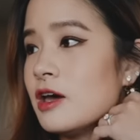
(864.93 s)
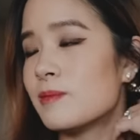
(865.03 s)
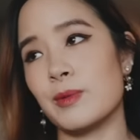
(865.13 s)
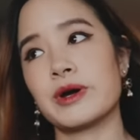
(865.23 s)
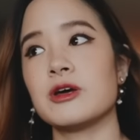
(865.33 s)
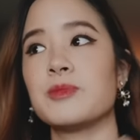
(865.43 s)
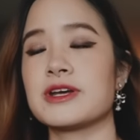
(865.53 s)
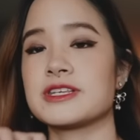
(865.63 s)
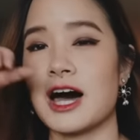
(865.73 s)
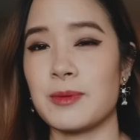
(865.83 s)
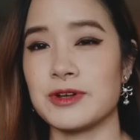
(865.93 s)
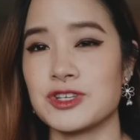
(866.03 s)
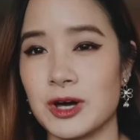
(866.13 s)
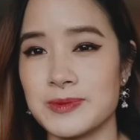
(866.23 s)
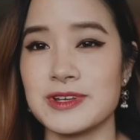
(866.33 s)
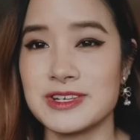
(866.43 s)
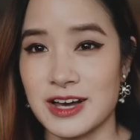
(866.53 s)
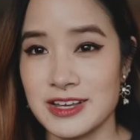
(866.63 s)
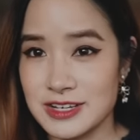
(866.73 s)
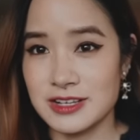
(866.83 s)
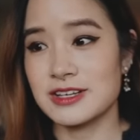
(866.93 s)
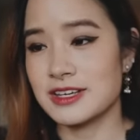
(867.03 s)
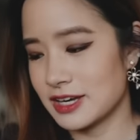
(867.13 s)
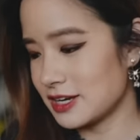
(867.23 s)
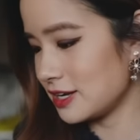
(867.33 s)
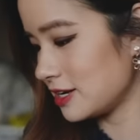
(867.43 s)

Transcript: but we're gonna put a tarp on top so dust doesn't get